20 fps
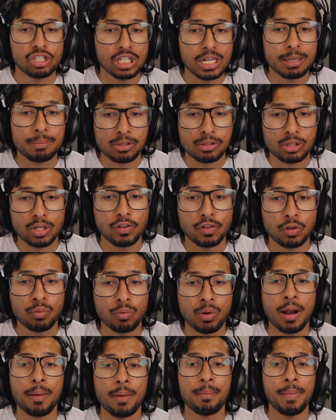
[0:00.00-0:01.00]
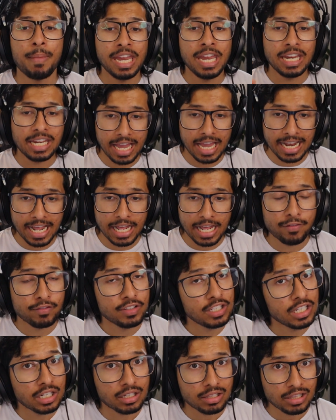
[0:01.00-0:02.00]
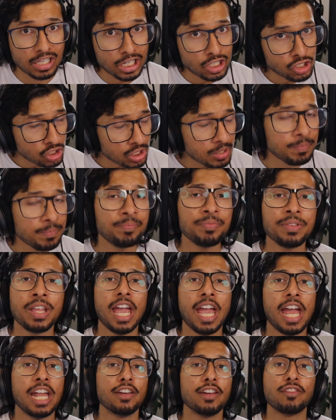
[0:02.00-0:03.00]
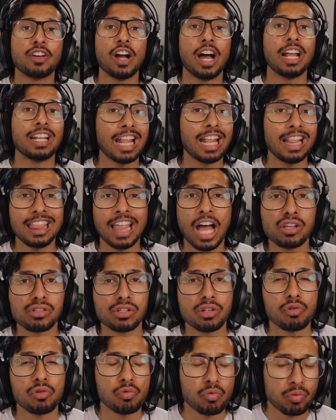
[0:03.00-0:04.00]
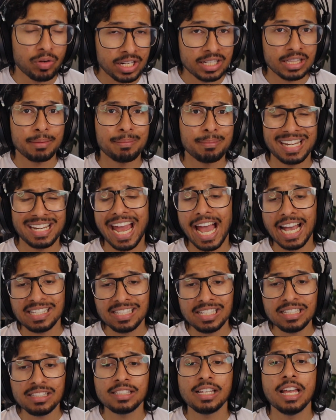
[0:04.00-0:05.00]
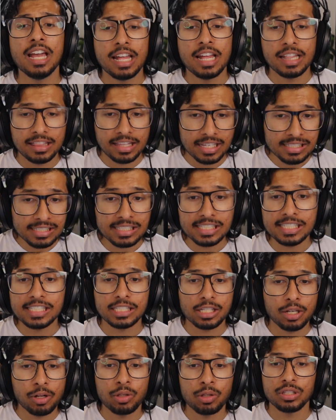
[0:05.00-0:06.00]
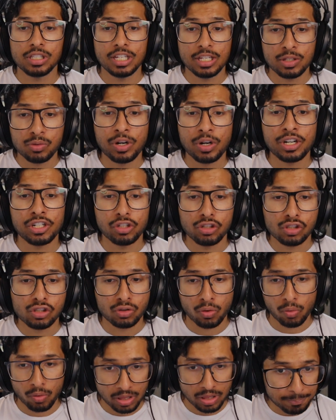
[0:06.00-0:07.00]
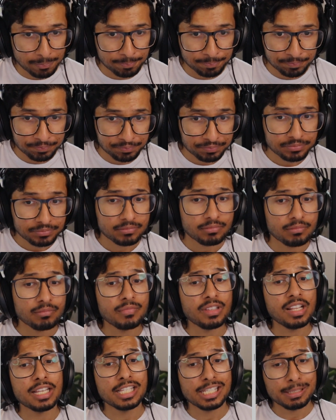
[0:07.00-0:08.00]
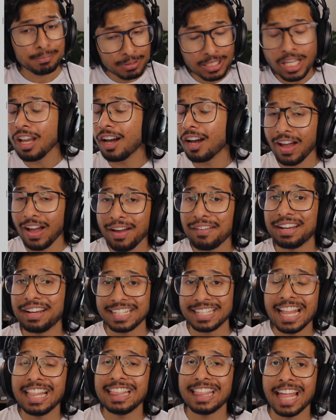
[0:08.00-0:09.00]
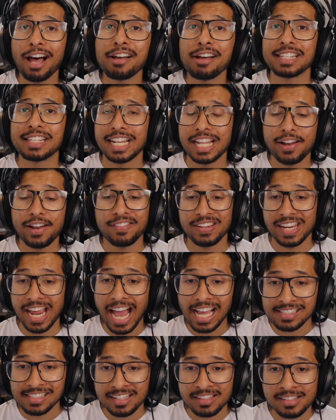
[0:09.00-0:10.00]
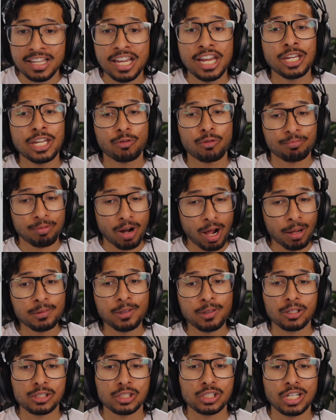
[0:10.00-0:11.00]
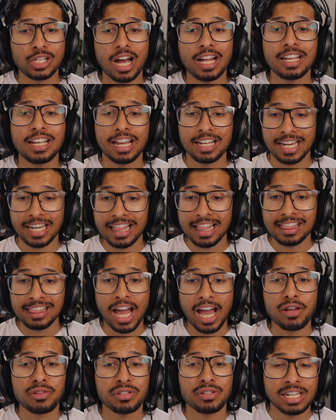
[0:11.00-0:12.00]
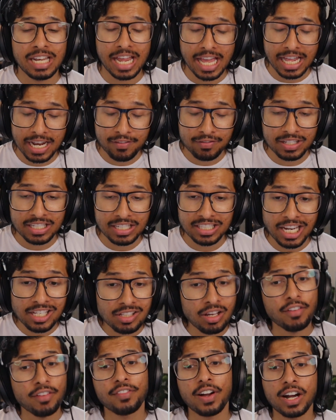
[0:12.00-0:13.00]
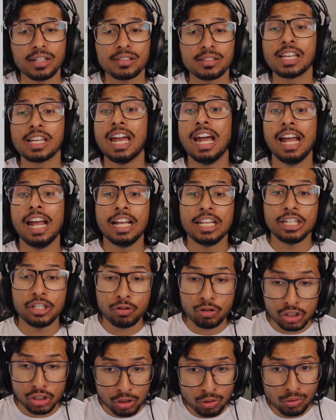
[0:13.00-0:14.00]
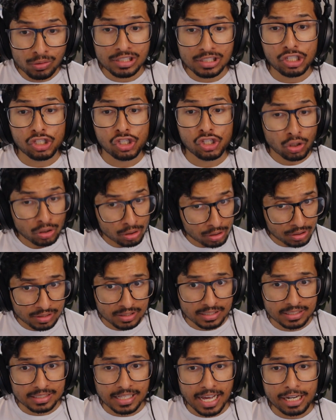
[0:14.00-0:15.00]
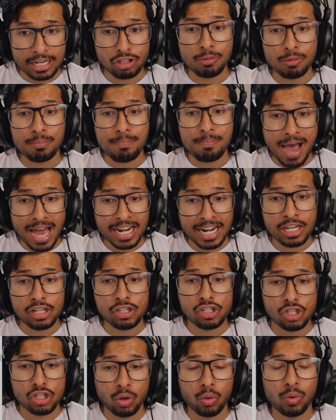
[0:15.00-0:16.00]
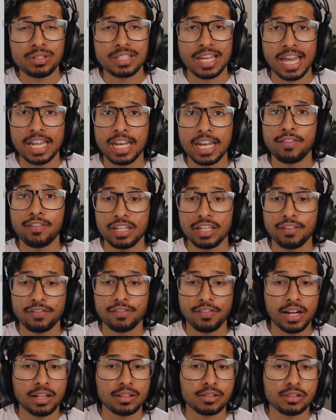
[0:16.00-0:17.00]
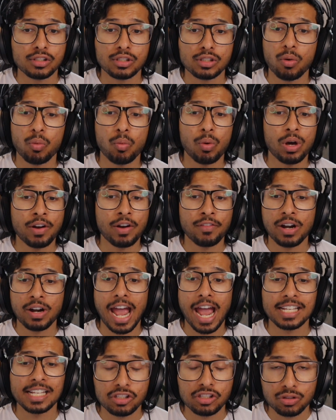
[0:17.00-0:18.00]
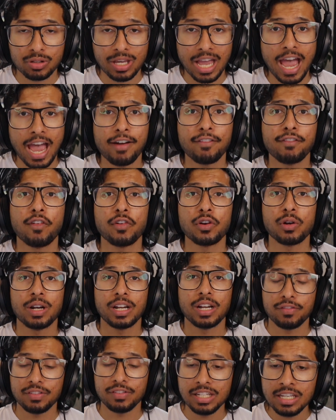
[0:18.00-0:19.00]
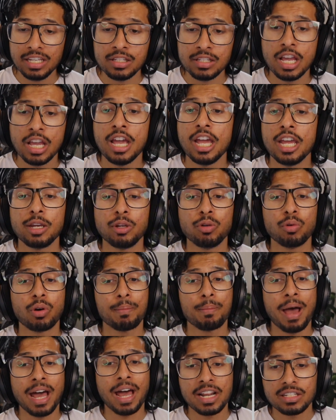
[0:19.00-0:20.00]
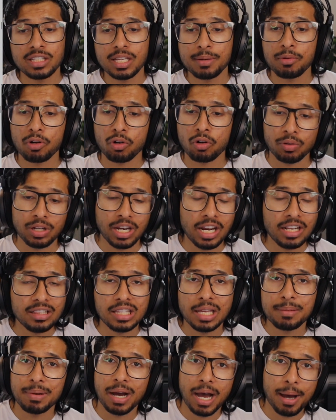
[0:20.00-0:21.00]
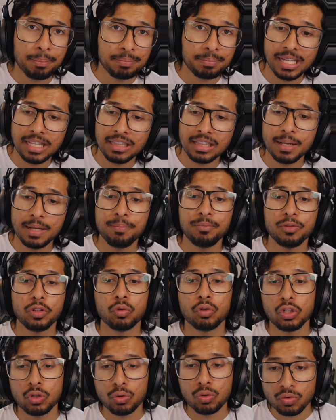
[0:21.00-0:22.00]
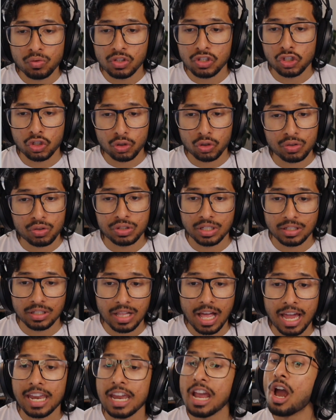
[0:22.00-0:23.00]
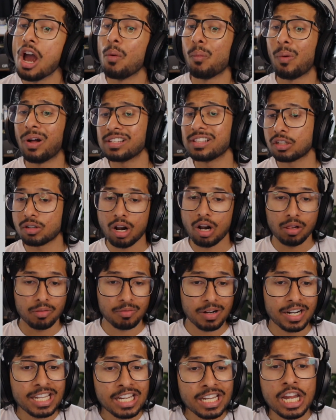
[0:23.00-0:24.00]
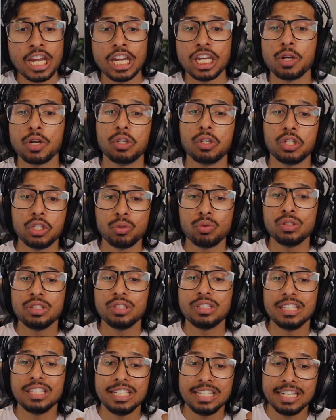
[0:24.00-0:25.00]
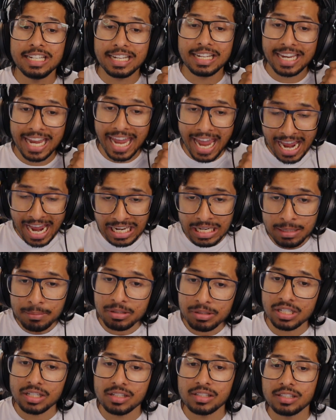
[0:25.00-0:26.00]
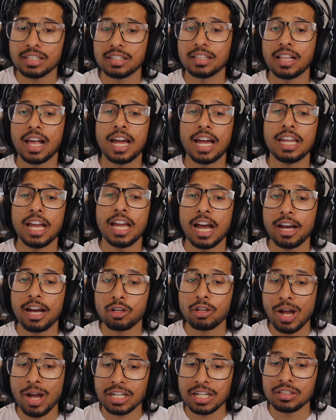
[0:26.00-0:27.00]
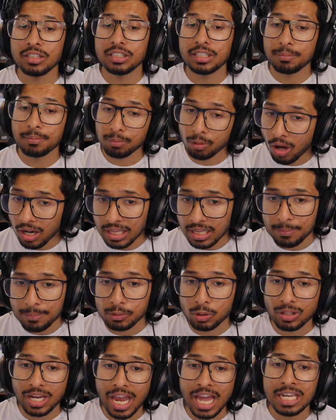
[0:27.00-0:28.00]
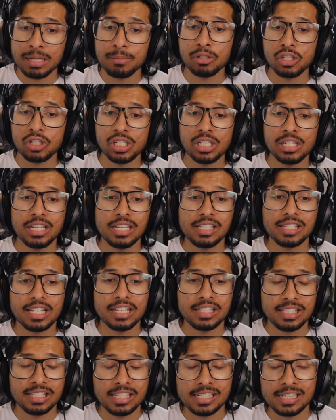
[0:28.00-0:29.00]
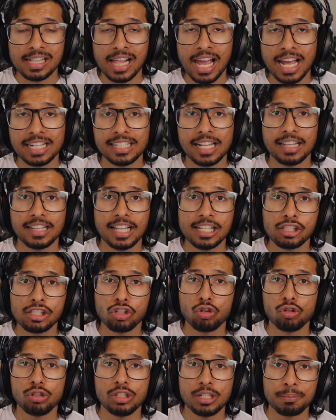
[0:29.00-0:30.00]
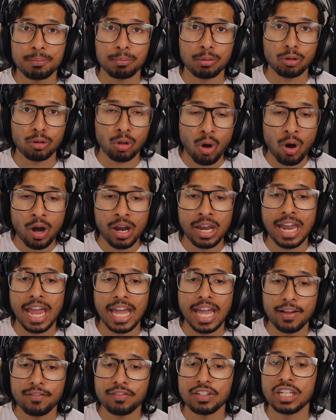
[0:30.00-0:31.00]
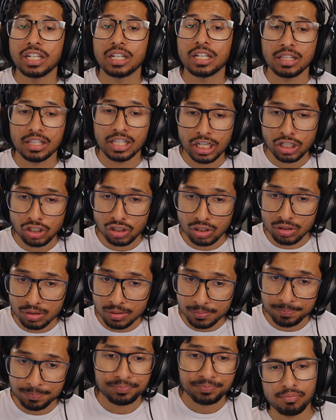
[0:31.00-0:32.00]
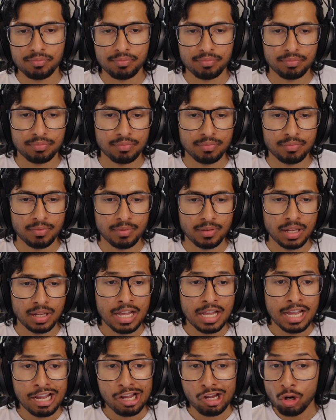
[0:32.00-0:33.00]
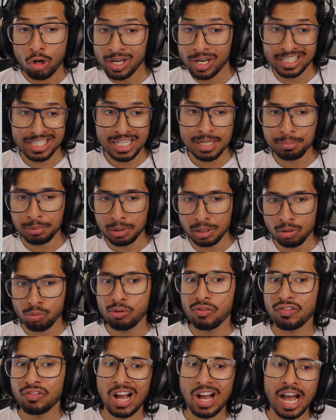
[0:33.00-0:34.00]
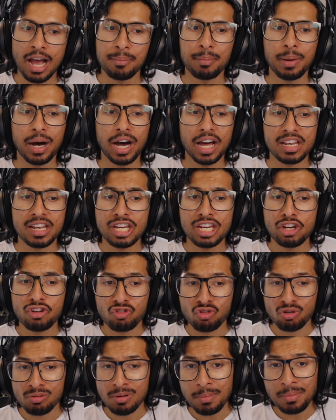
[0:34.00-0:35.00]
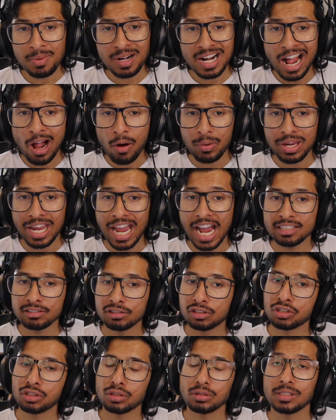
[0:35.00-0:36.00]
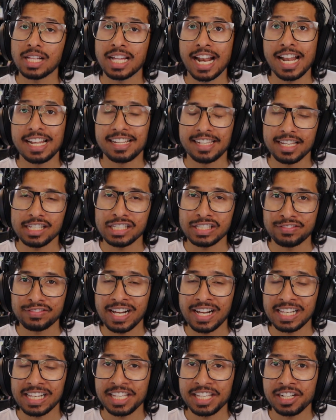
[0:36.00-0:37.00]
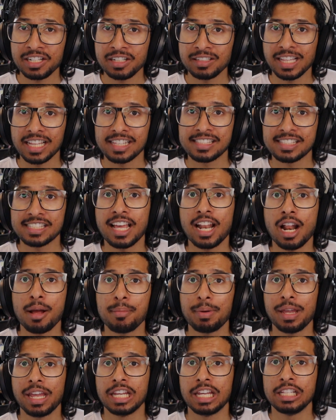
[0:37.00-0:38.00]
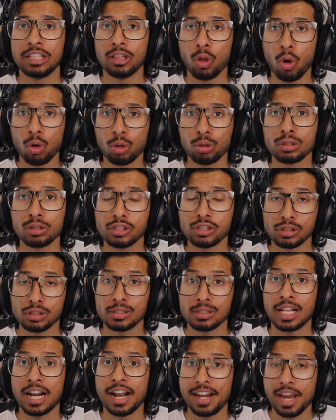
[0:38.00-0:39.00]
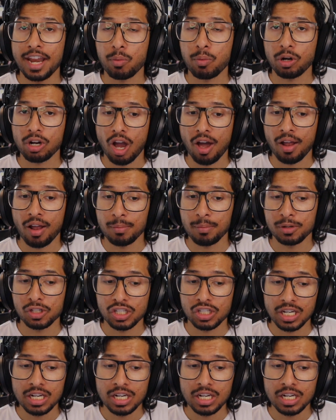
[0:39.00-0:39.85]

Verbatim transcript: So if you want to make an NFT collection and you've got 10,000 really big assets, this is where you'd store them. Speaking of having 10,000 NFT assets, you've probably also got 10,000 NFT JSON files. You would use the Sugar CLI to manage those NFT files. So whatever assets you have for your NFTs, you want to manage them, create them, update them, you would use the Sugar CLI. Once they're all ready, you would use the Candy Machine CLI to actually deploy them. So Candy Machine is a CLI that lets you deploy NFT collections. Going deeper, we've got Amman. You remember how we had the Solana Test Validator that set up a local Solana network on our machine?